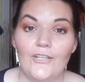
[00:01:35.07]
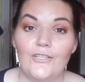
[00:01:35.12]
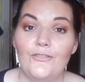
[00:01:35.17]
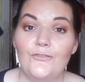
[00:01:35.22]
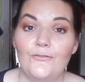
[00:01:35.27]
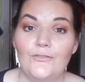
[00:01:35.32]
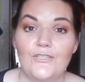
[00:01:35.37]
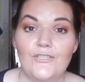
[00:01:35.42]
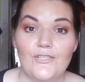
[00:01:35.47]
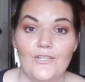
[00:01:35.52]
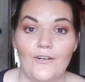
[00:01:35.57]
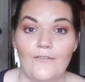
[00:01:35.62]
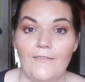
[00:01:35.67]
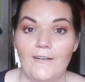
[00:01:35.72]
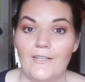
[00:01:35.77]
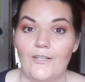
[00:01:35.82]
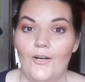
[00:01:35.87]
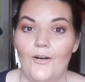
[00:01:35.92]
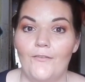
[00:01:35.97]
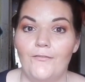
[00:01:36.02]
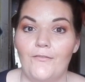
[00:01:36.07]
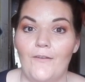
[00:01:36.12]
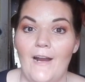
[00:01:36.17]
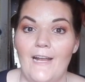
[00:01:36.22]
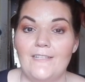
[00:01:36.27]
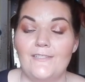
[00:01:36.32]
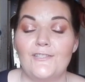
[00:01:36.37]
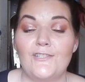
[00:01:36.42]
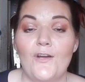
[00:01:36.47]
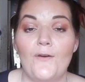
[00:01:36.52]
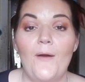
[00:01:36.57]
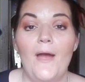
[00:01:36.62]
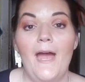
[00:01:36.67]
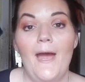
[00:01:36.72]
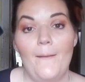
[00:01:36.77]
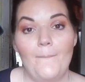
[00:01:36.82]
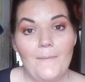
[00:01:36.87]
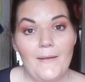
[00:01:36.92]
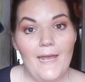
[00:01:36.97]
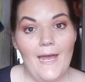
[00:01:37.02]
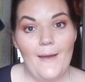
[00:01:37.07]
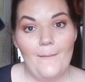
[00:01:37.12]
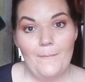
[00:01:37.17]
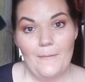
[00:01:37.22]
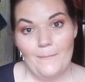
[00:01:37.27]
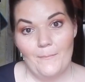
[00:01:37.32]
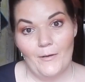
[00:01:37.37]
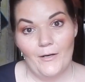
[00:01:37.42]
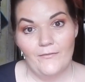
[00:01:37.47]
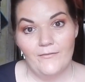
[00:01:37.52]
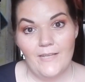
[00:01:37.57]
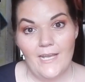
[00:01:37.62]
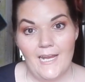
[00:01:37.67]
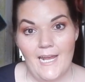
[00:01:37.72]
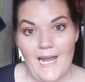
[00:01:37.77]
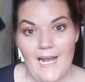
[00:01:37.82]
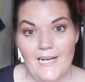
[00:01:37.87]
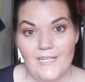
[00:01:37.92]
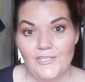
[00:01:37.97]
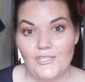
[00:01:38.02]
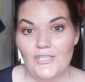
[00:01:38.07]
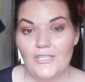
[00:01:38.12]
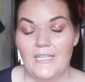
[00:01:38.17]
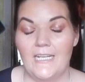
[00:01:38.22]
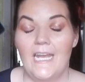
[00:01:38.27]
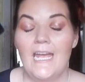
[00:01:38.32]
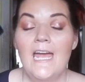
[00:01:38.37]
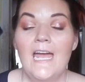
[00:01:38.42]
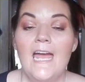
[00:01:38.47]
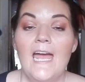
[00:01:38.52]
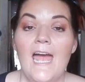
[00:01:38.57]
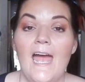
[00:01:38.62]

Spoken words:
You deserve it, girlfriend. So happy, happy birthday, Ashley.